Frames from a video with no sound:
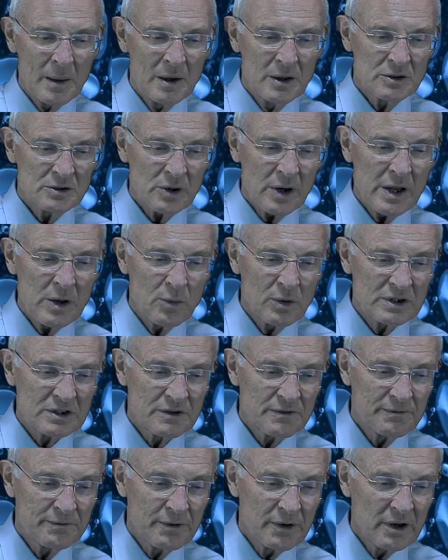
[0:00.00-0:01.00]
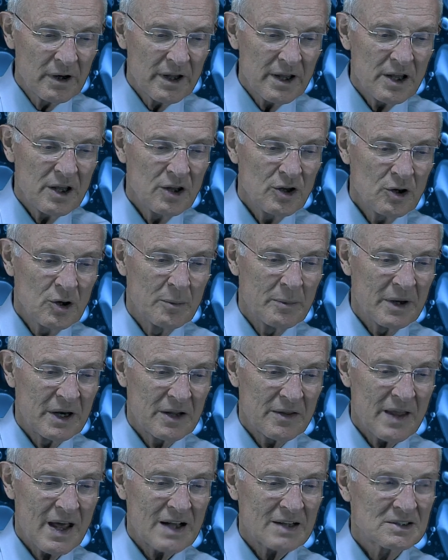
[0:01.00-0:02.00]
So he was fully human
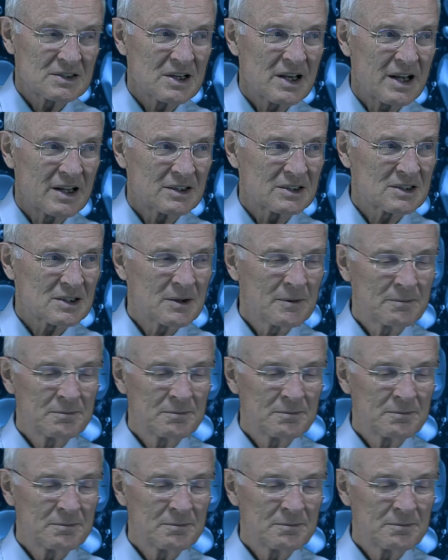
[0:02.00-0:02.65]
in that sense.